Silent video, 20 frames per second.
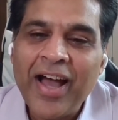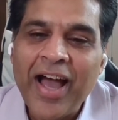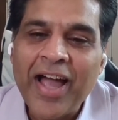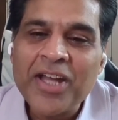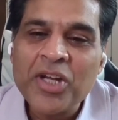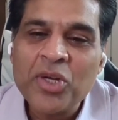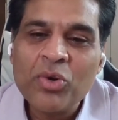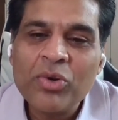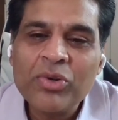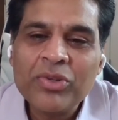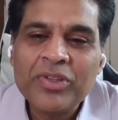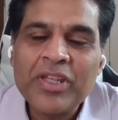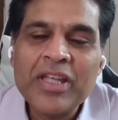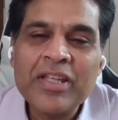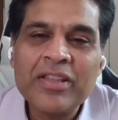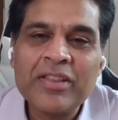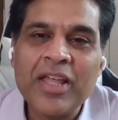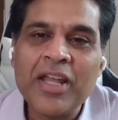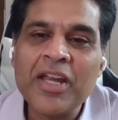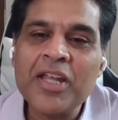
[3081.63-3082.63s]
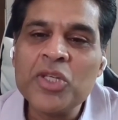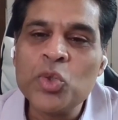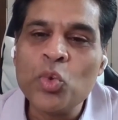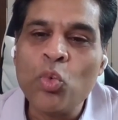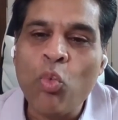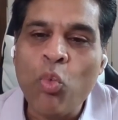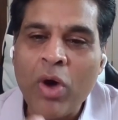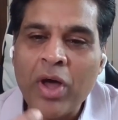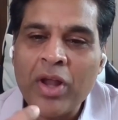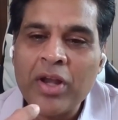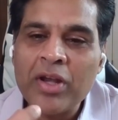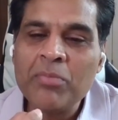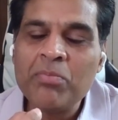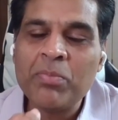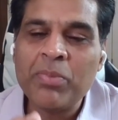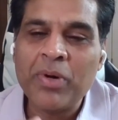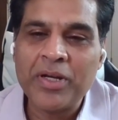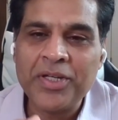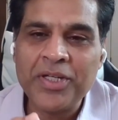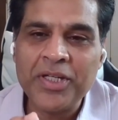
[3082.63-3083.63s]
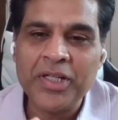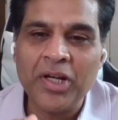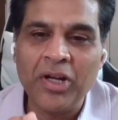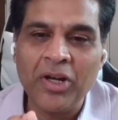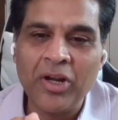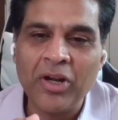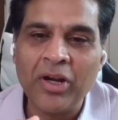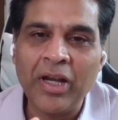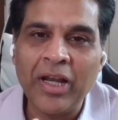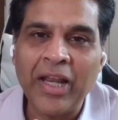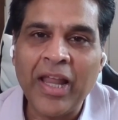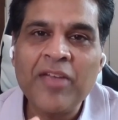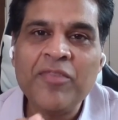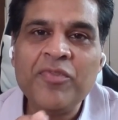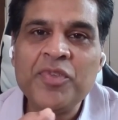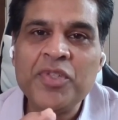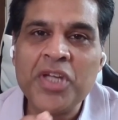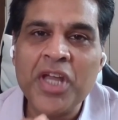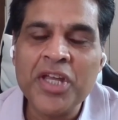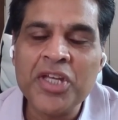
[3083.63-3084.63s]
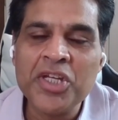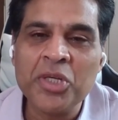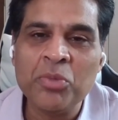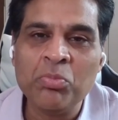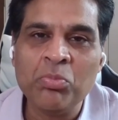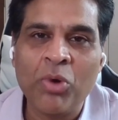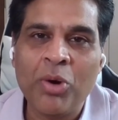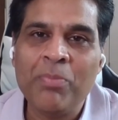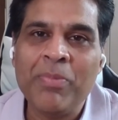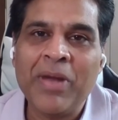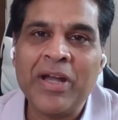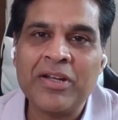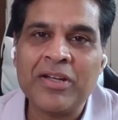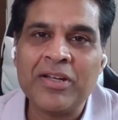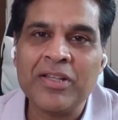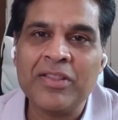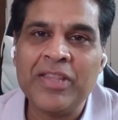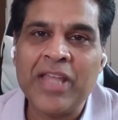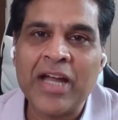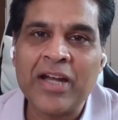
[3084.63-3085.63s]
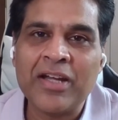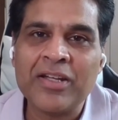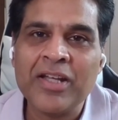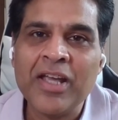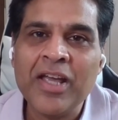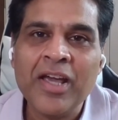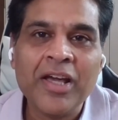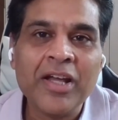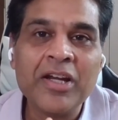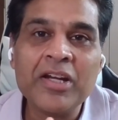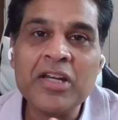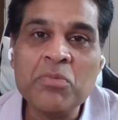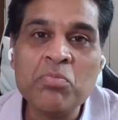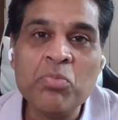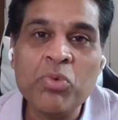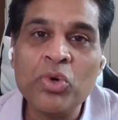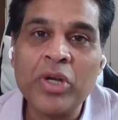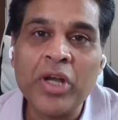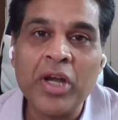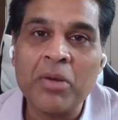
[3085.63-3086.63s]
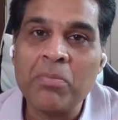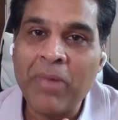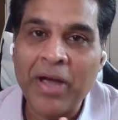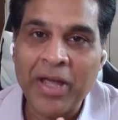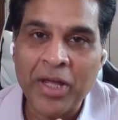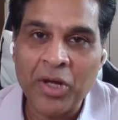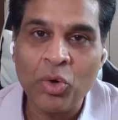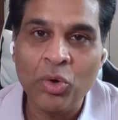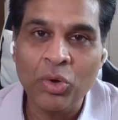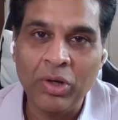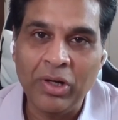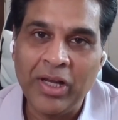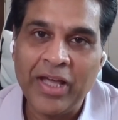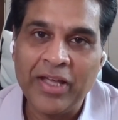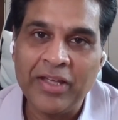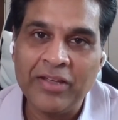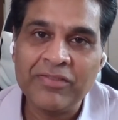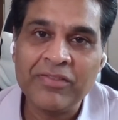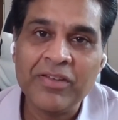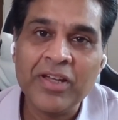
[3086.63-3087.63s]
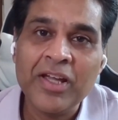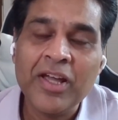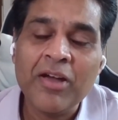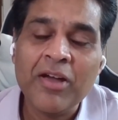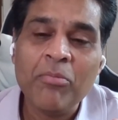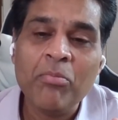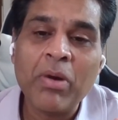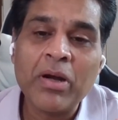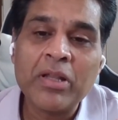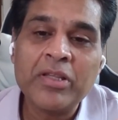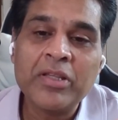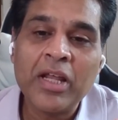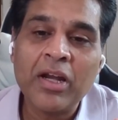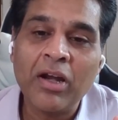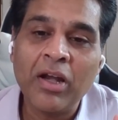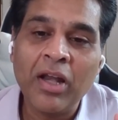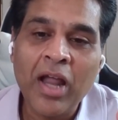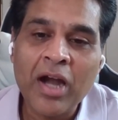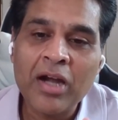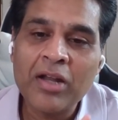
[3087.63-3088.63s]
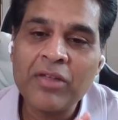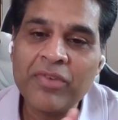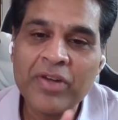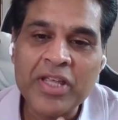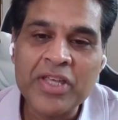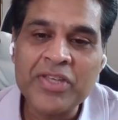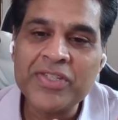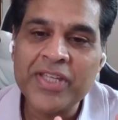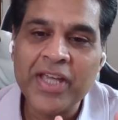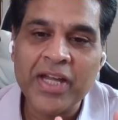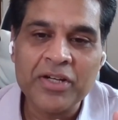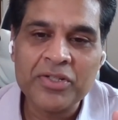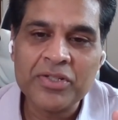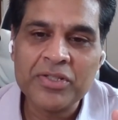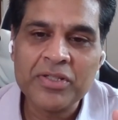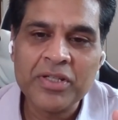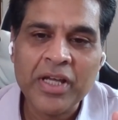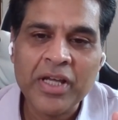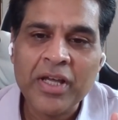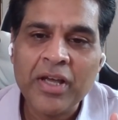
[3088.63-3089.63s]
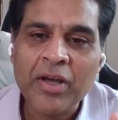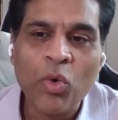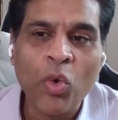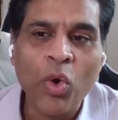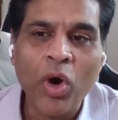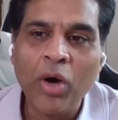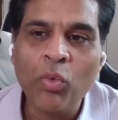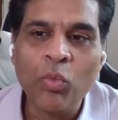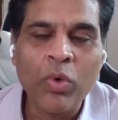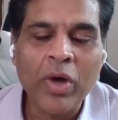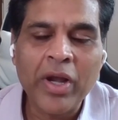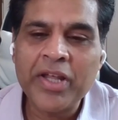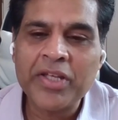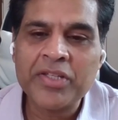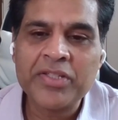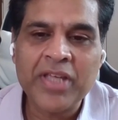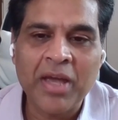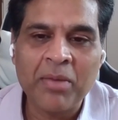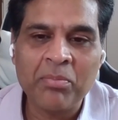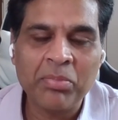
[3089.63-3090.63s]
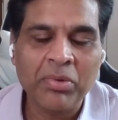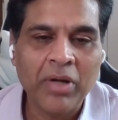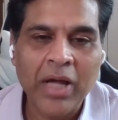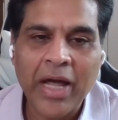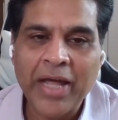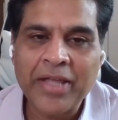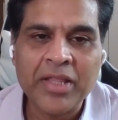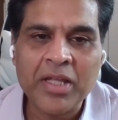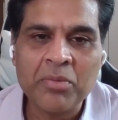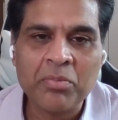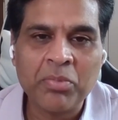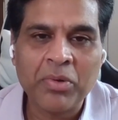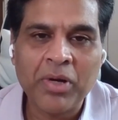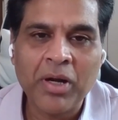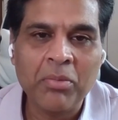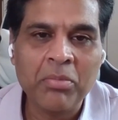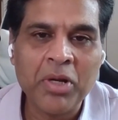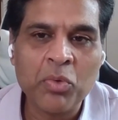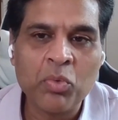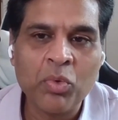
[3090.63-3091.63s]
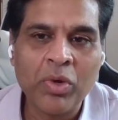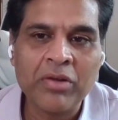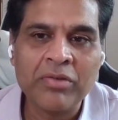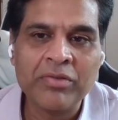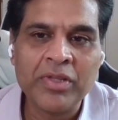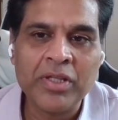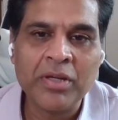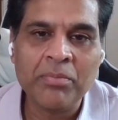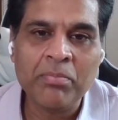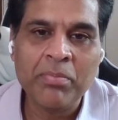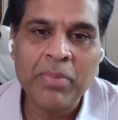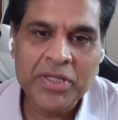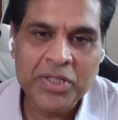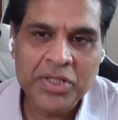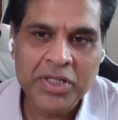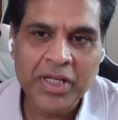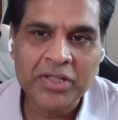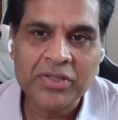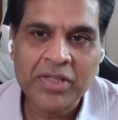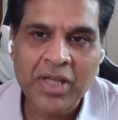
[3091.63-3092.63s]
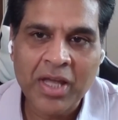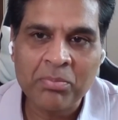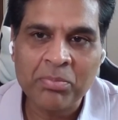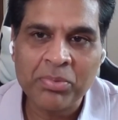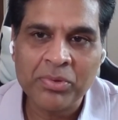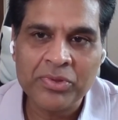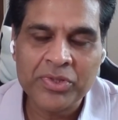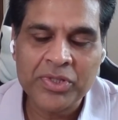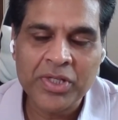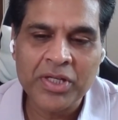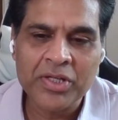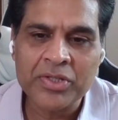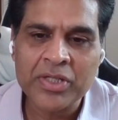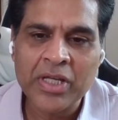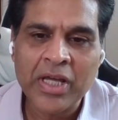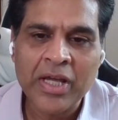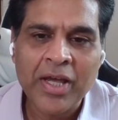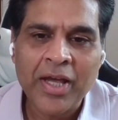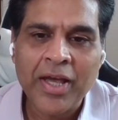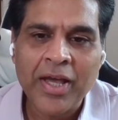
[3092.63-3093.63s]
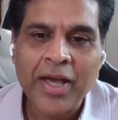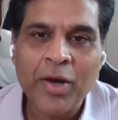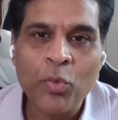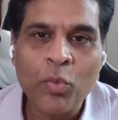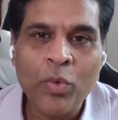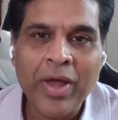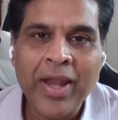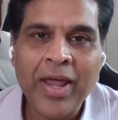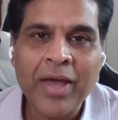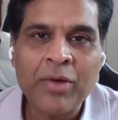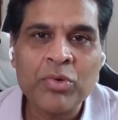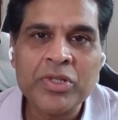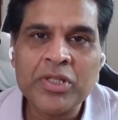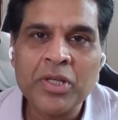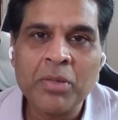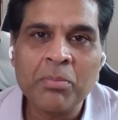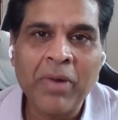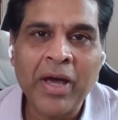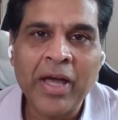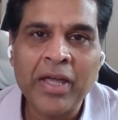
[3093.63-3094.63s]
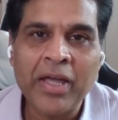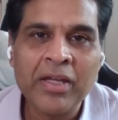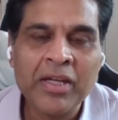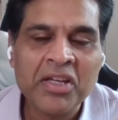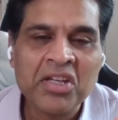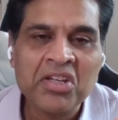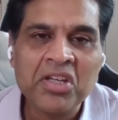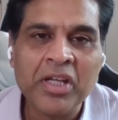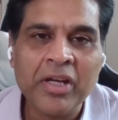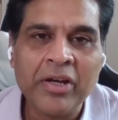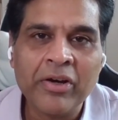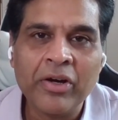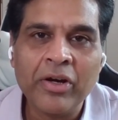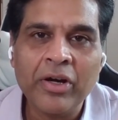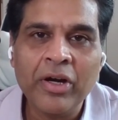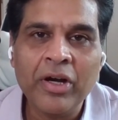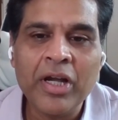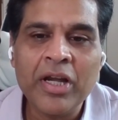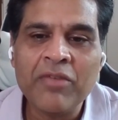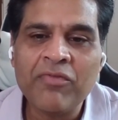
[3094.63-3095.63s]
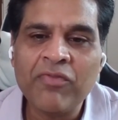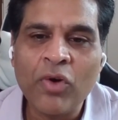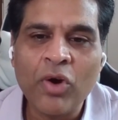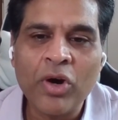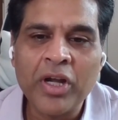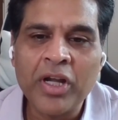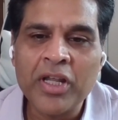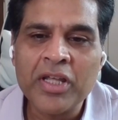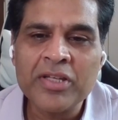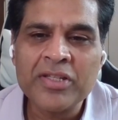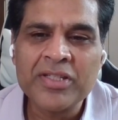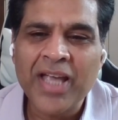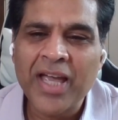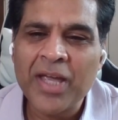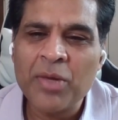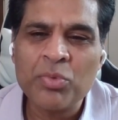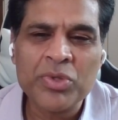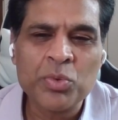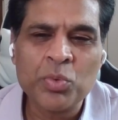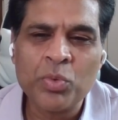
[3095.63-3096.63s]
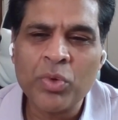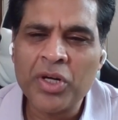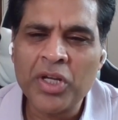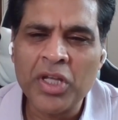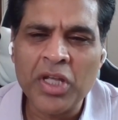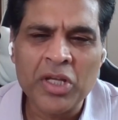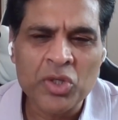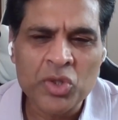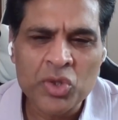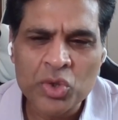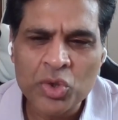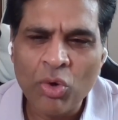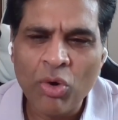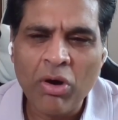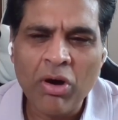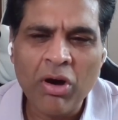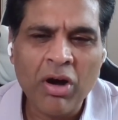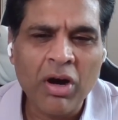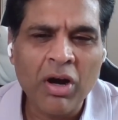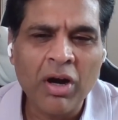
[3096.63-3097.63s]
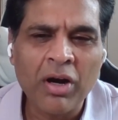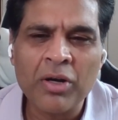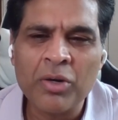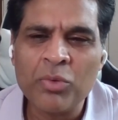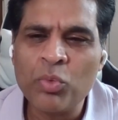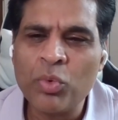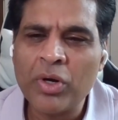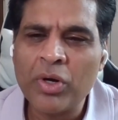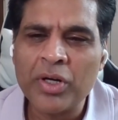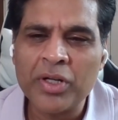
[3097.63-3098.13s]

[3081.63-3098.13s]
I don't think there is one particular life changing moment that rebooted my whole life, but there are a lot of resets. One example, I think probably one of the best examples is when I was in my early 40s. I was working so hard.